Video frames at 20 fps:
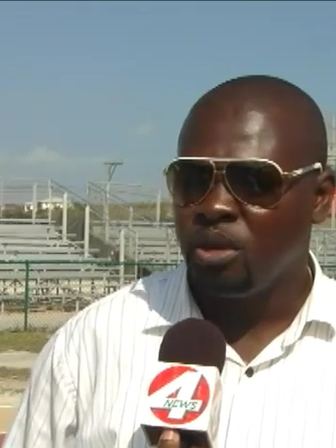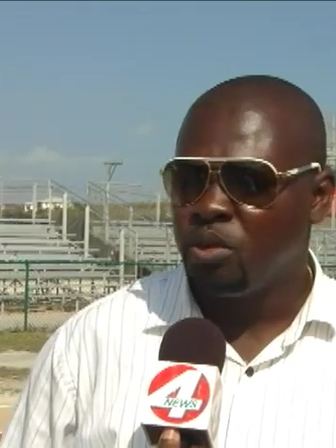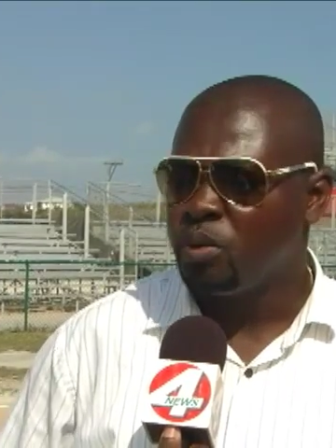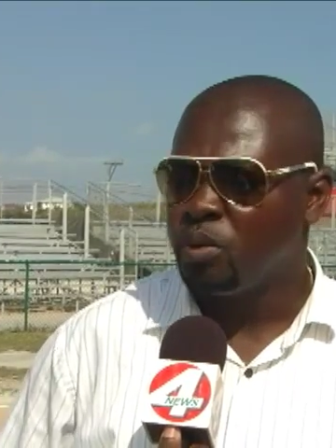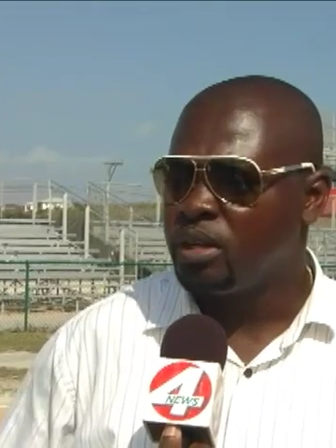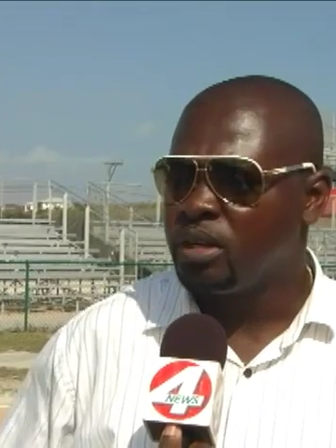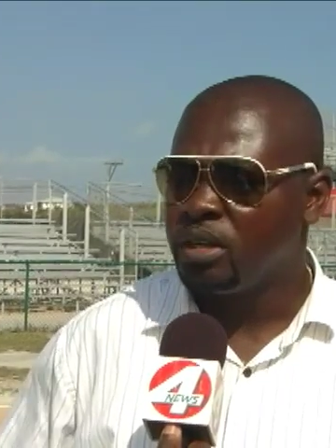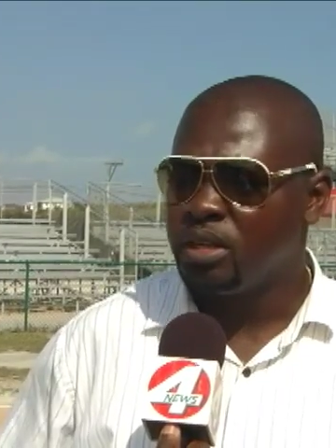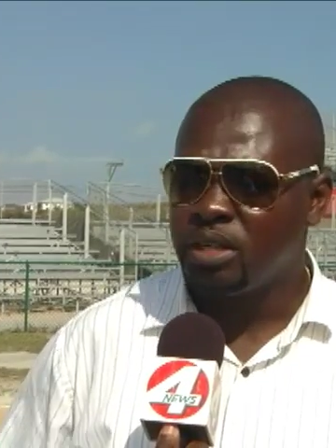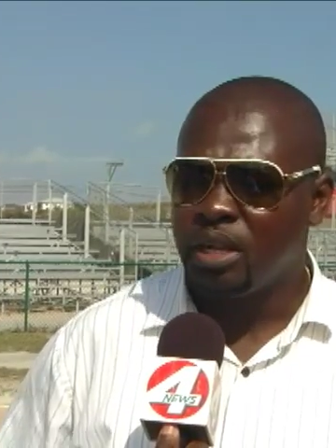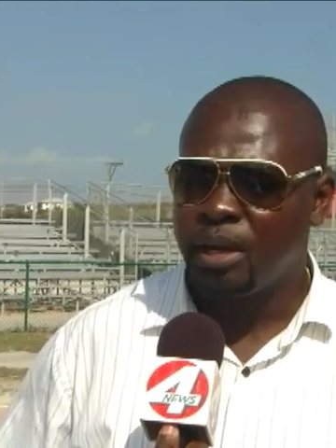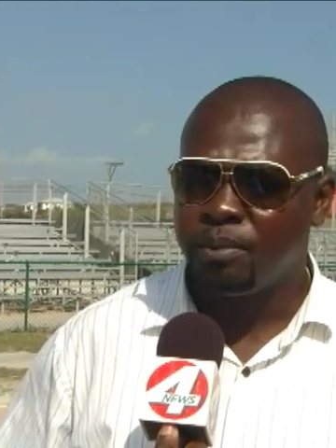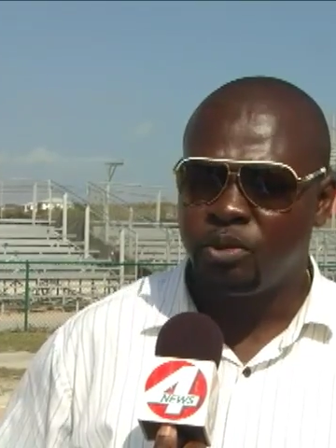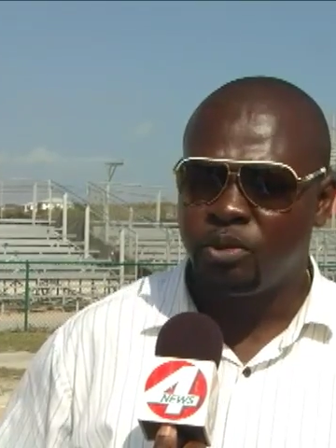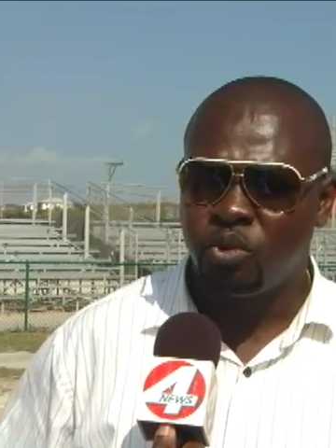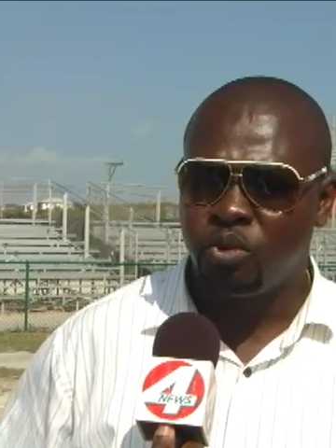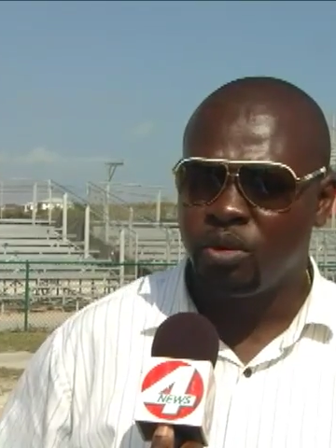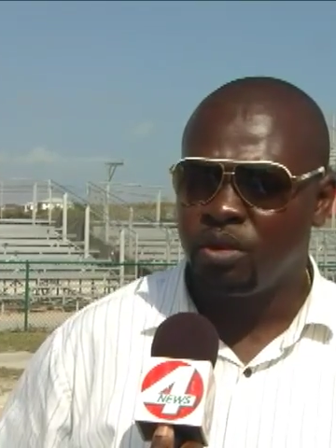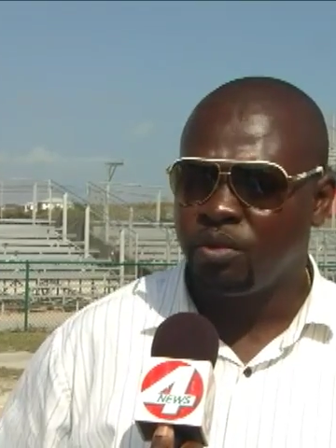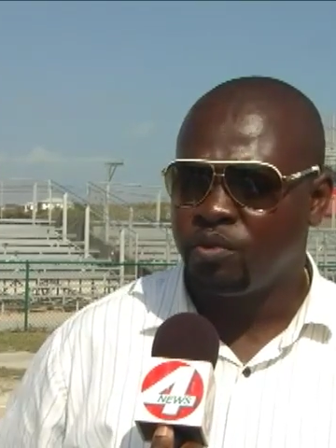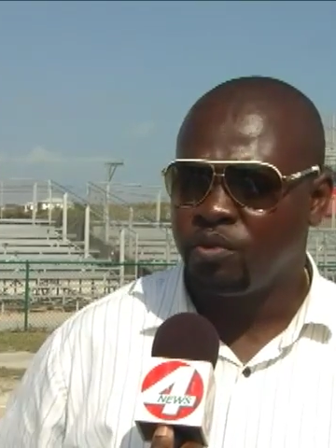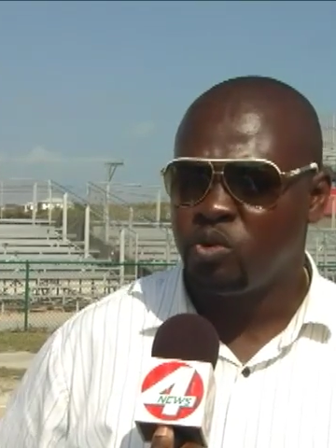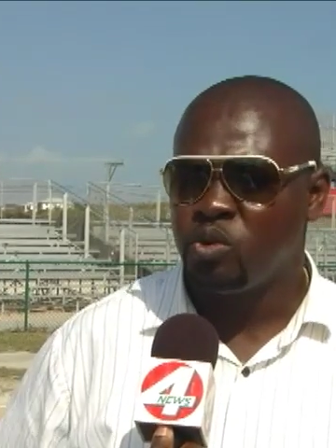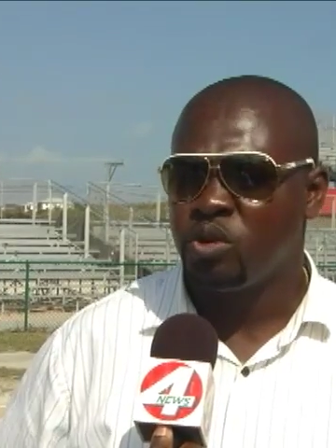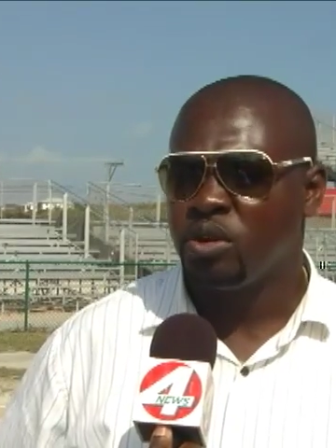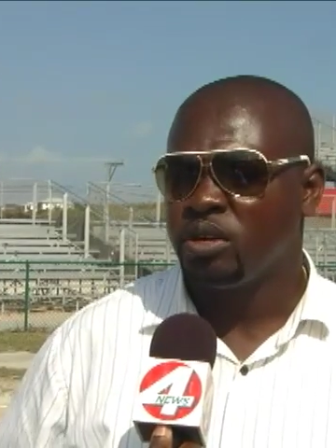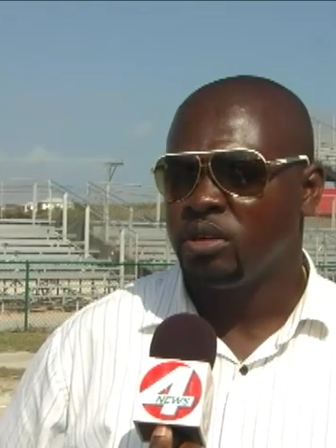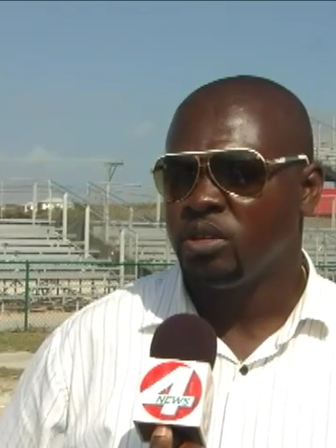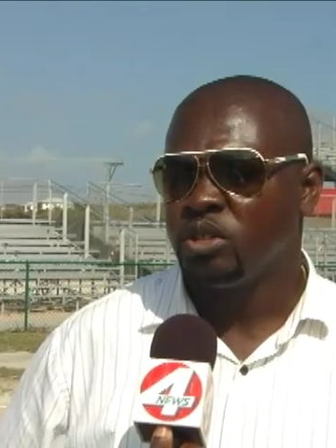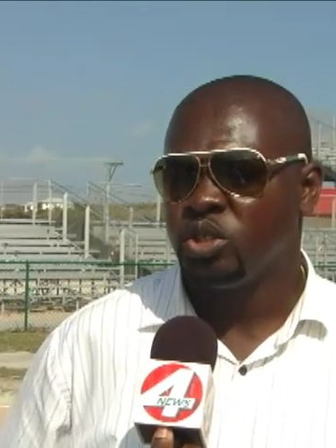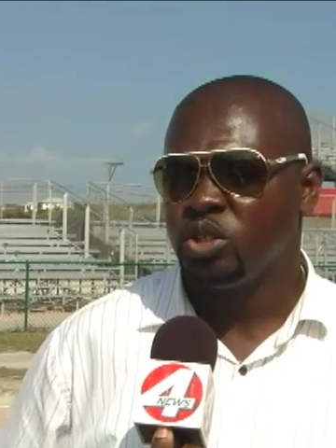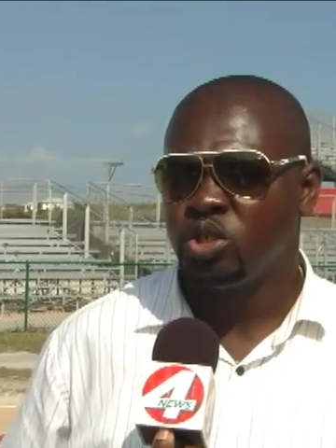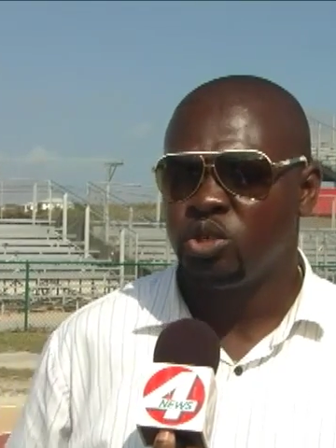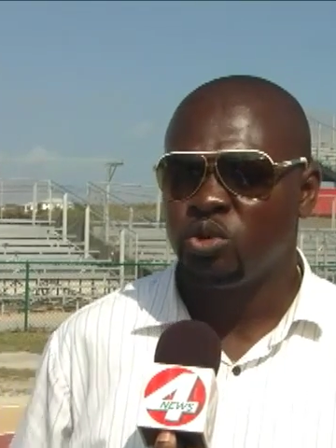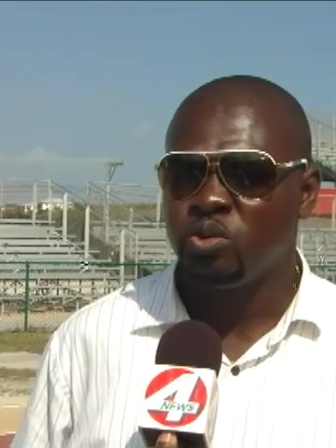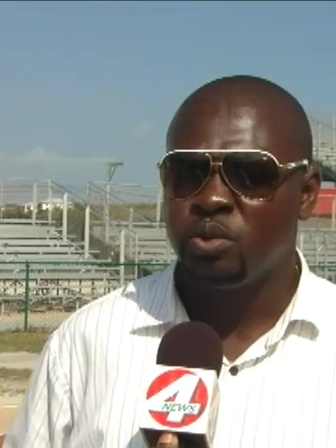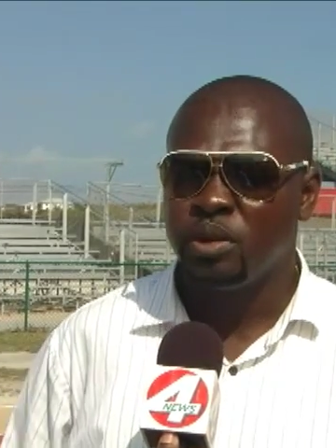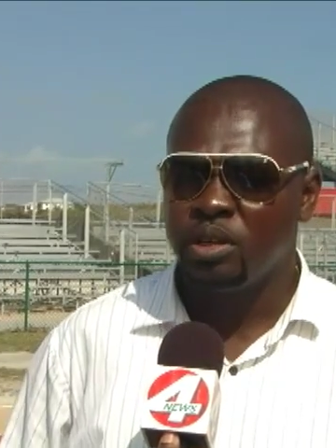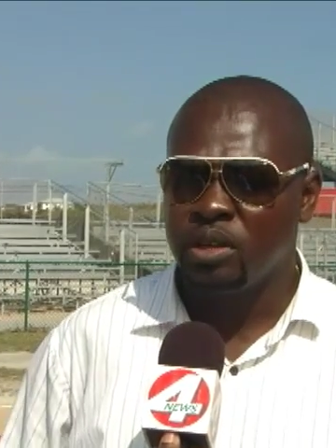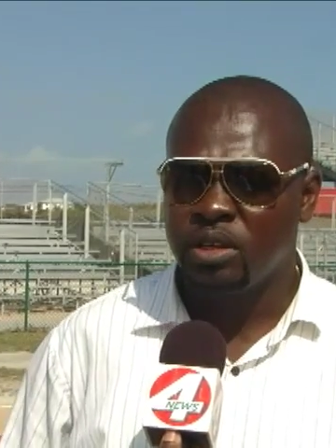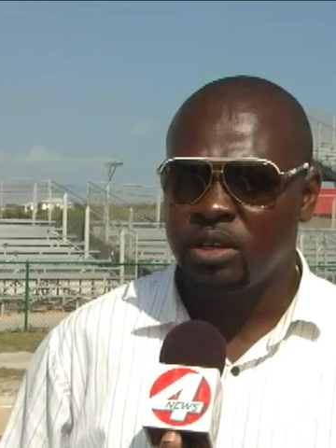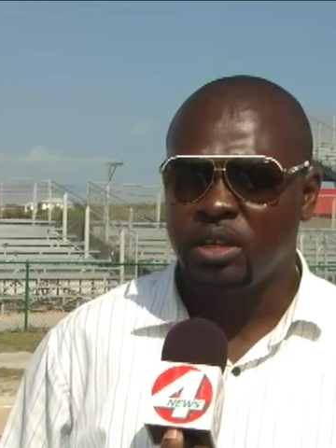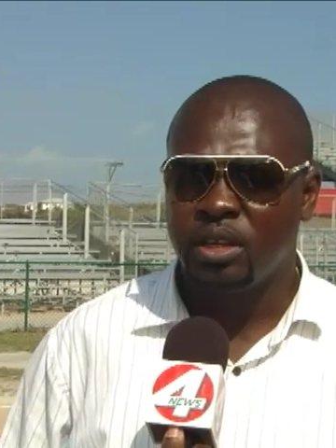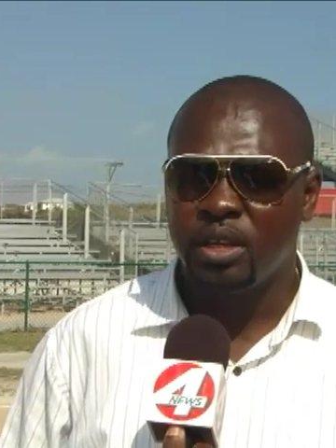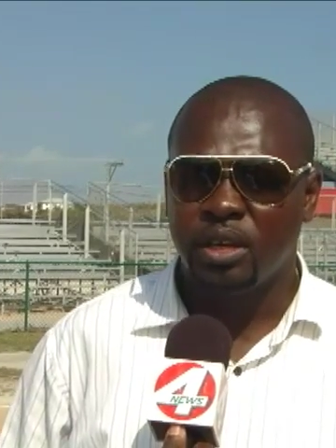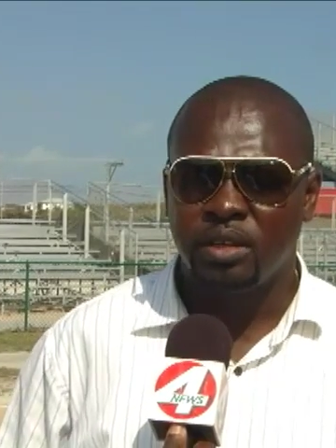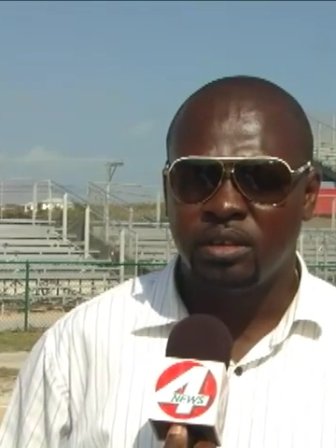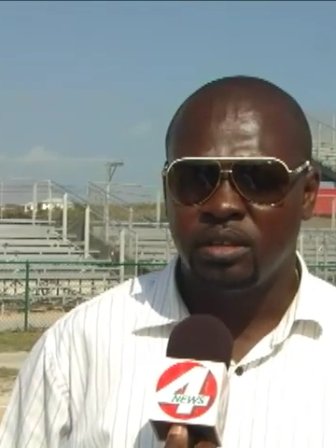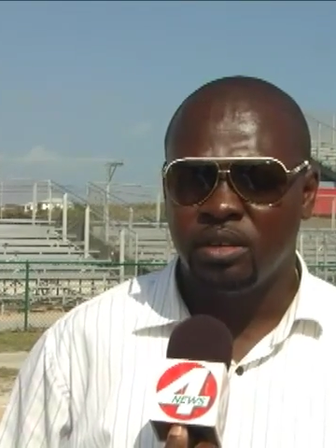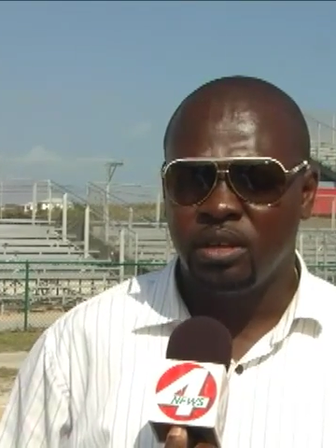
within the top 3 or 4. So we're looking at